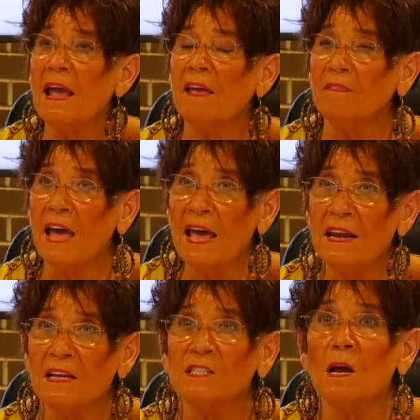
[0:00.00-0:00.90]
and that
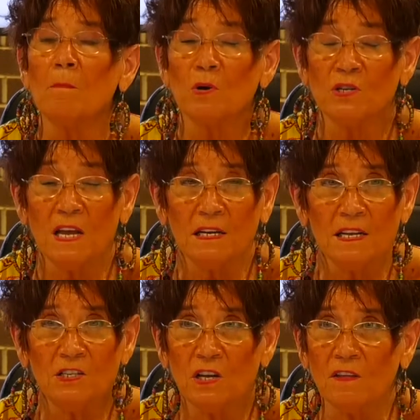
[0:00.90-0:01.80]
is protect
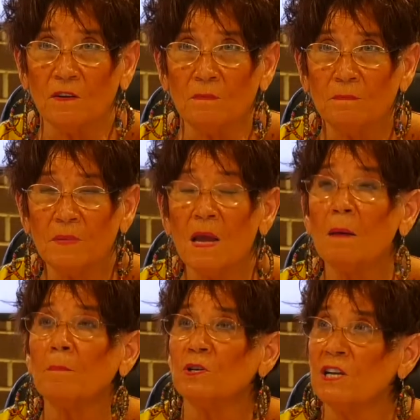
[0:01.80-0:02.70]
each other,
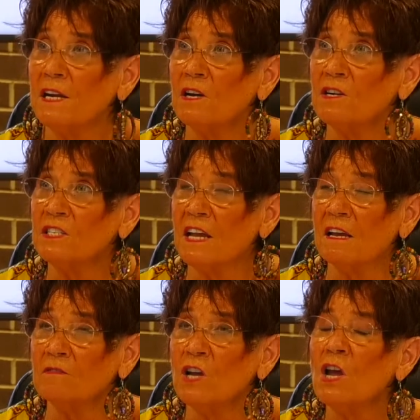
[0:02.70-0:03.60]
protect
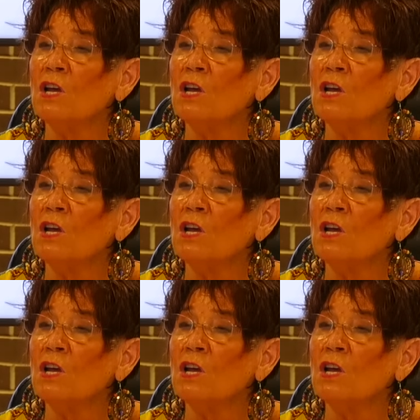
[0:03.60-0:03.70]
ourselves.